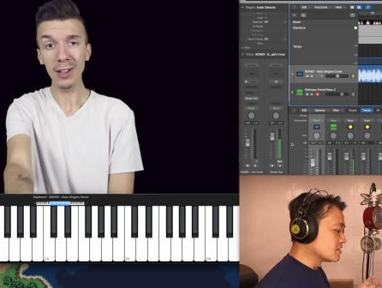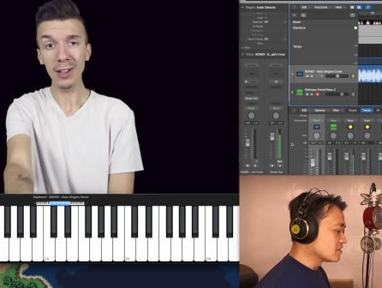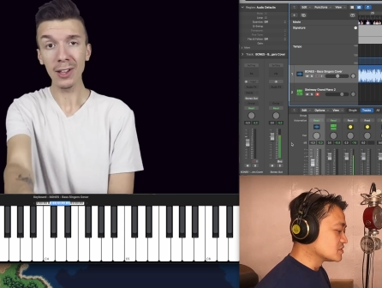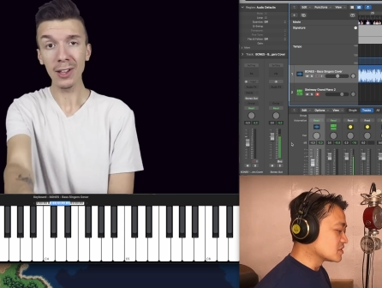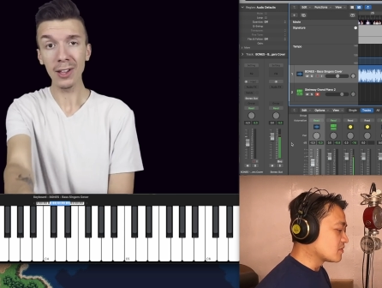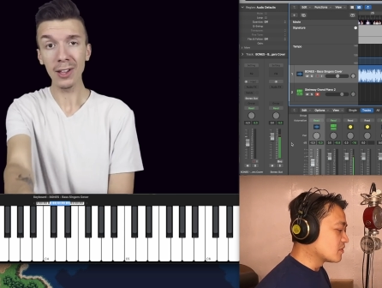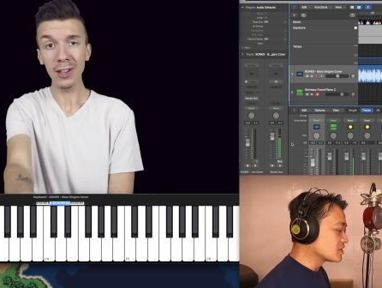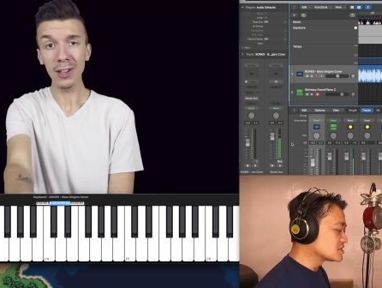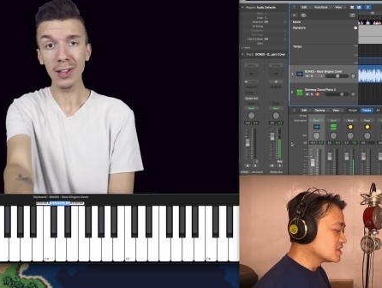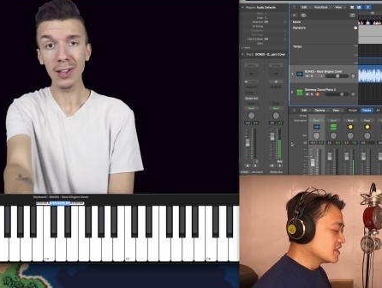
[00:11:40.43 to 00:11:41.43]
Speaker 1: here's the
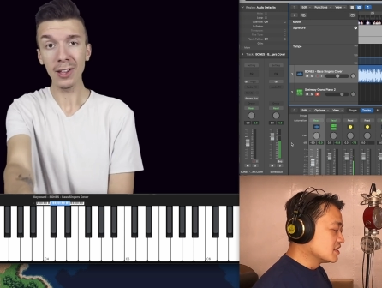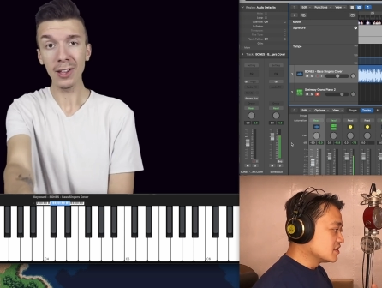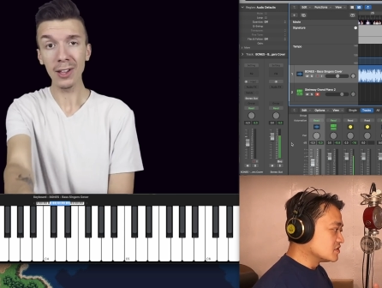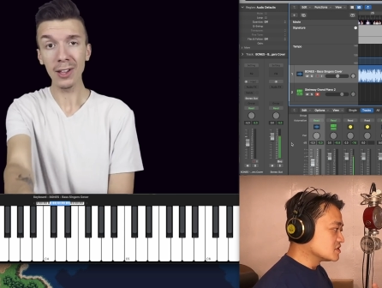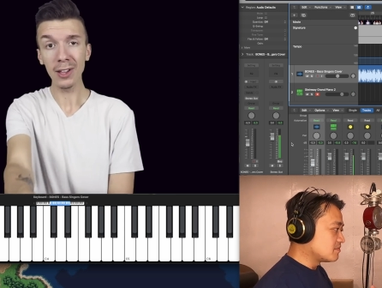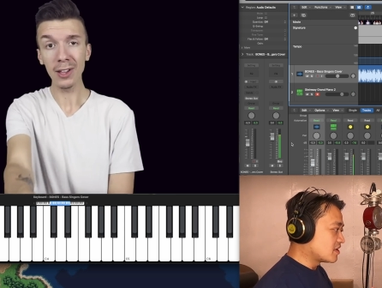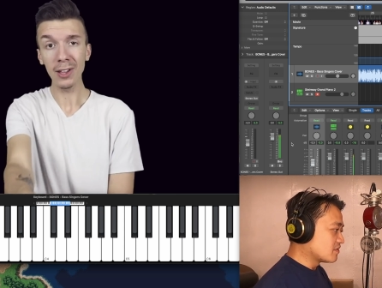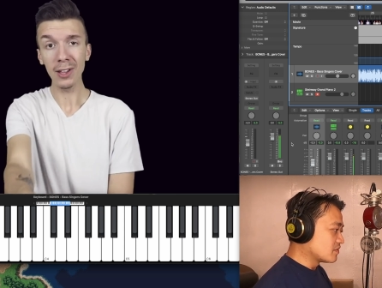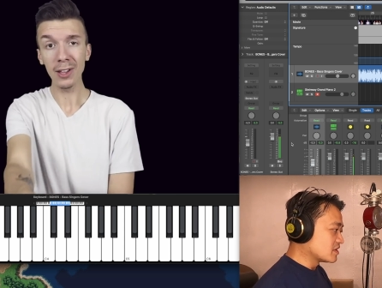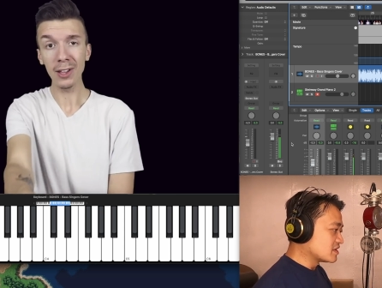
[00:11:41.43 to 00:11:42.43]
chorus, here's the part
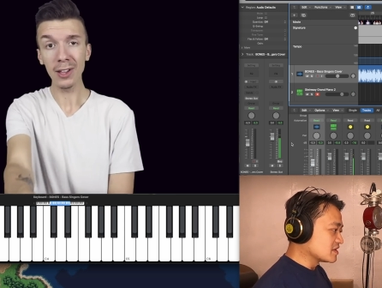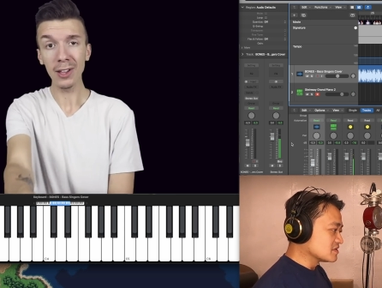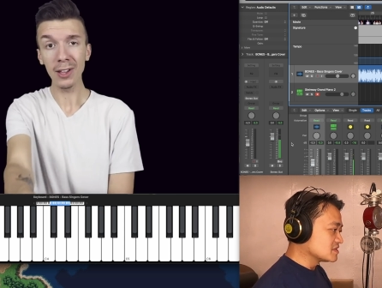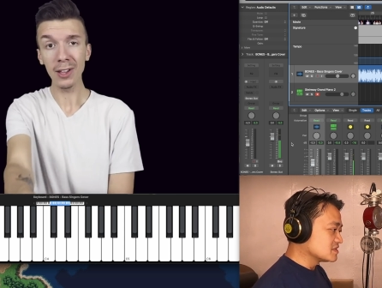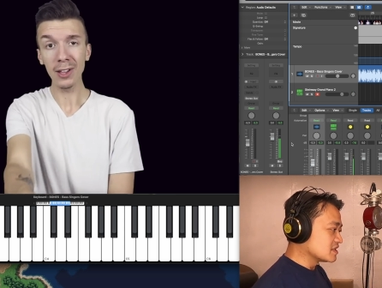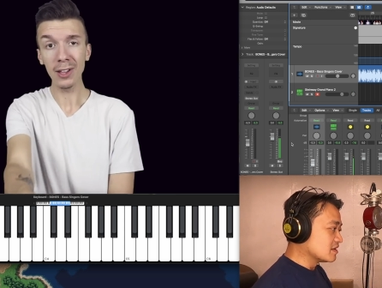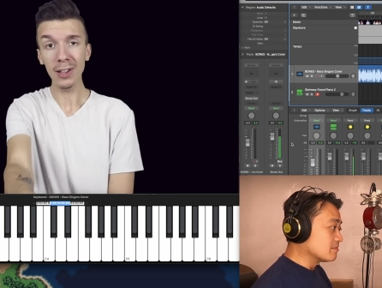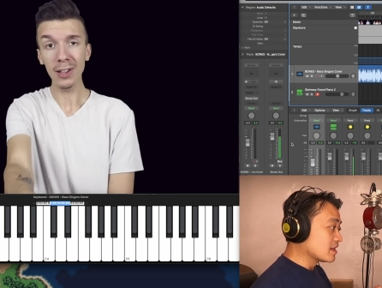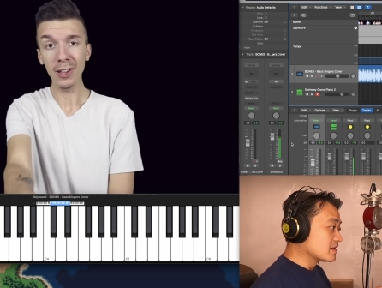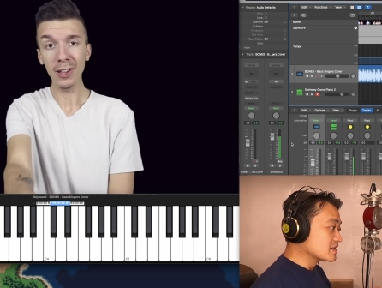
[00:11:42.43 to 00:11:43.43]
where it's the
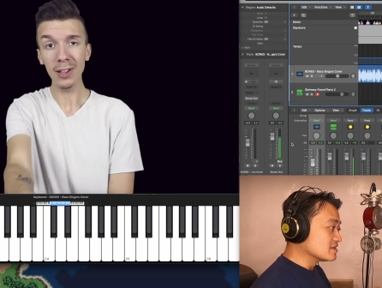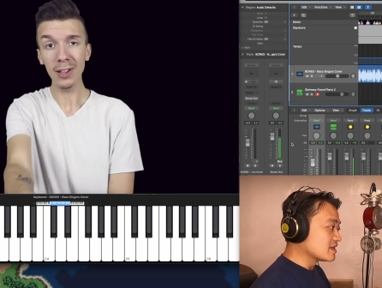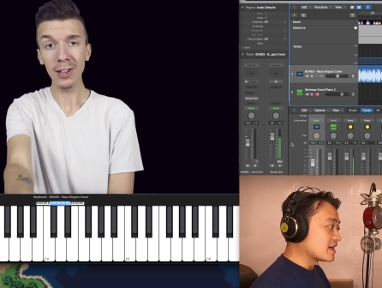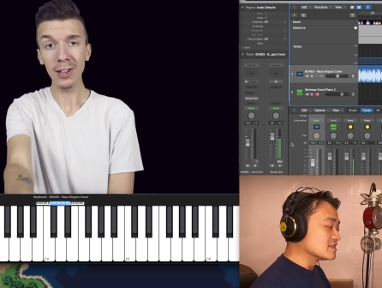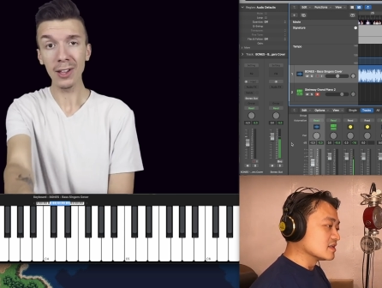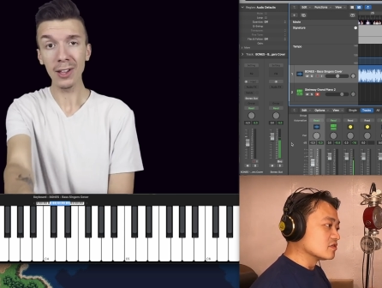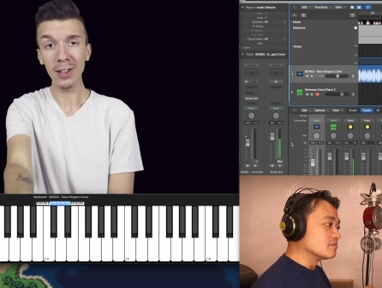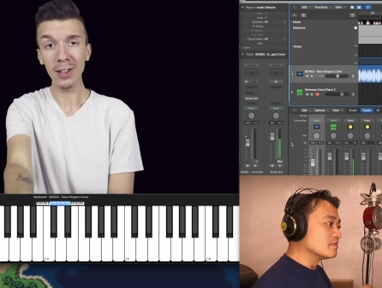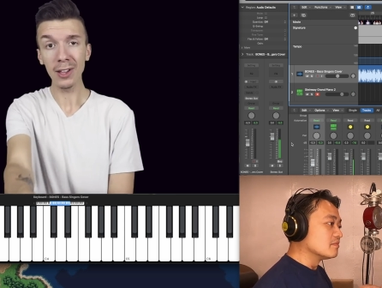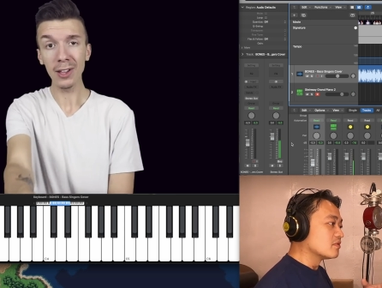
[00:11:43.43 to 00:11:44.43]
melody has a little
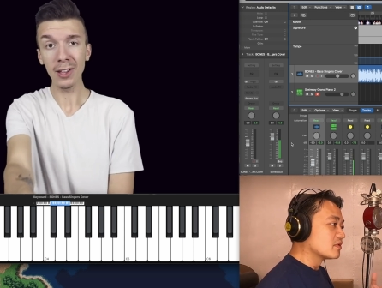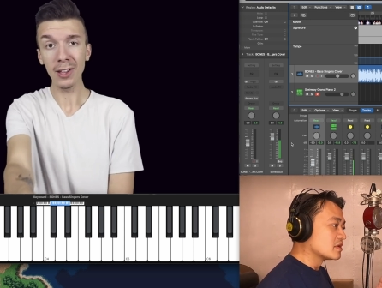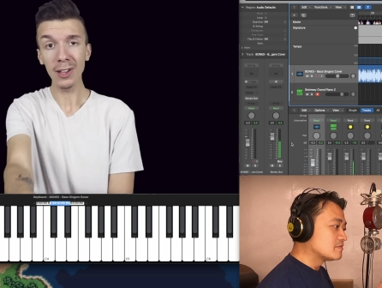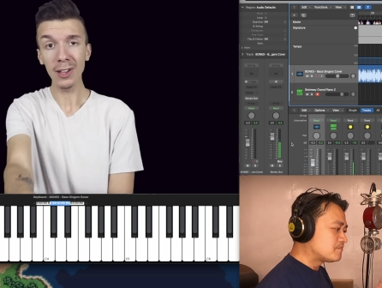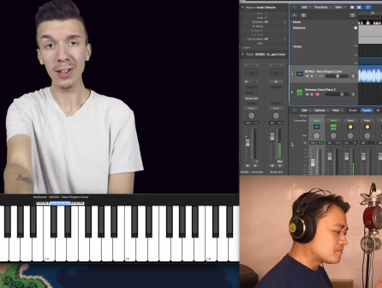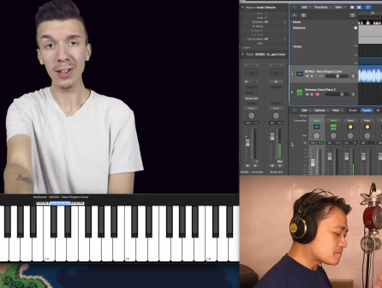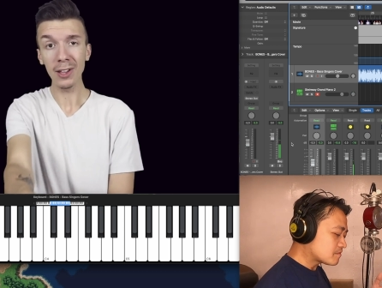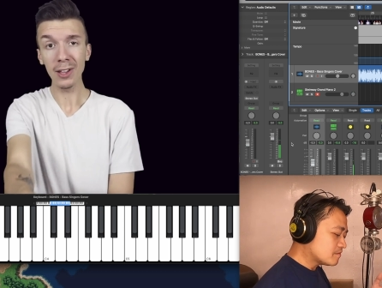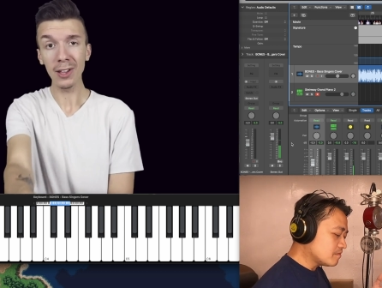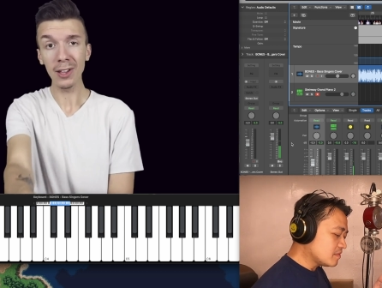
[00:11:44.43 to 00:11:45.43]
bit more
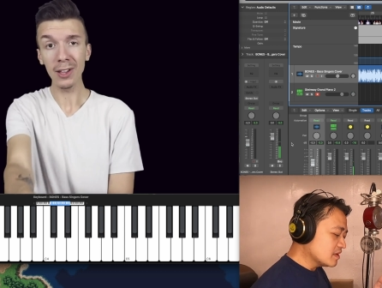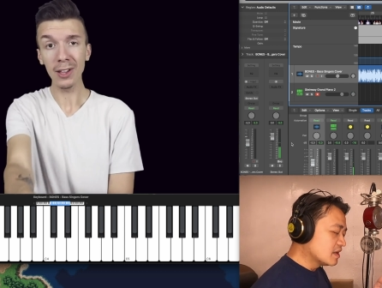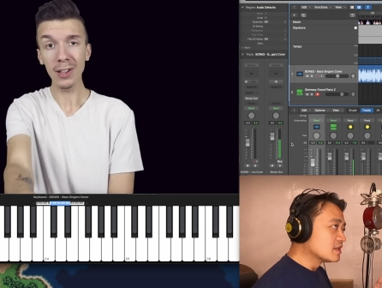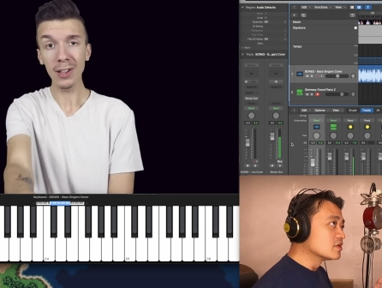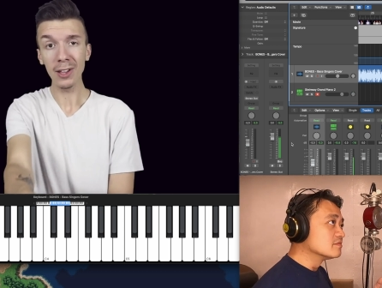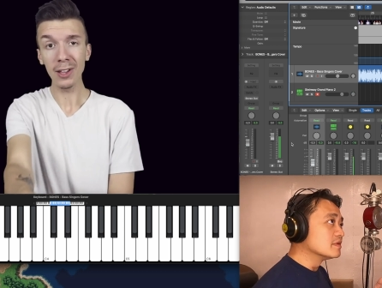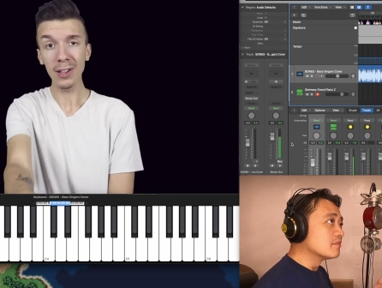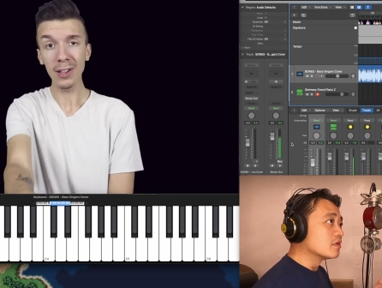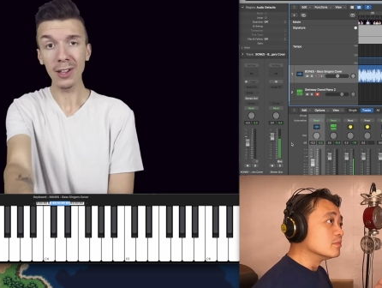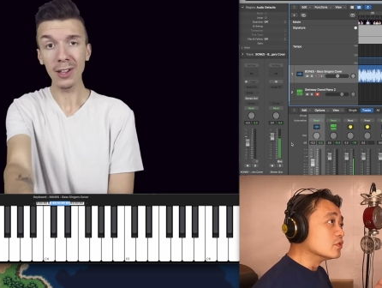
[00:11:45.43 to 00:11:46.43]

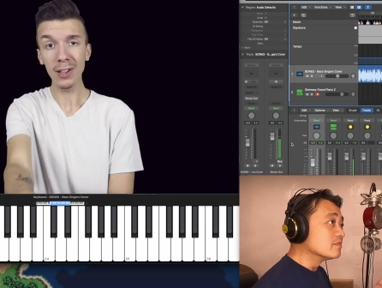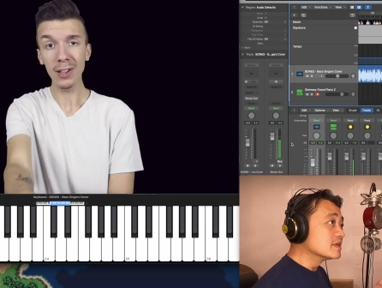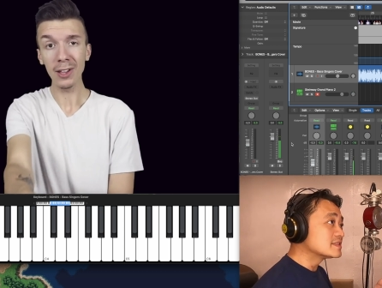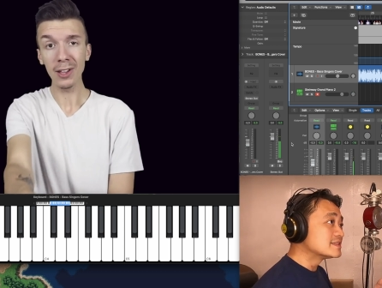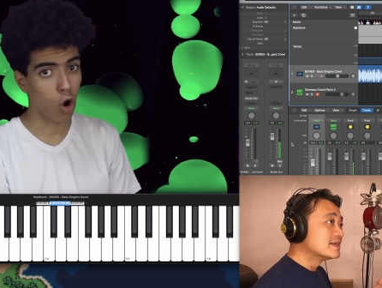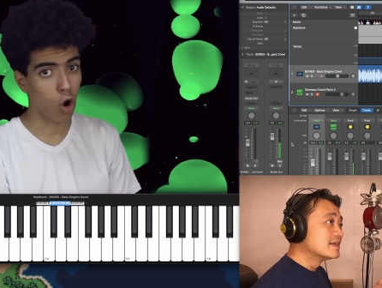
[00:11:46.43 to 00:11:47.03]
movement.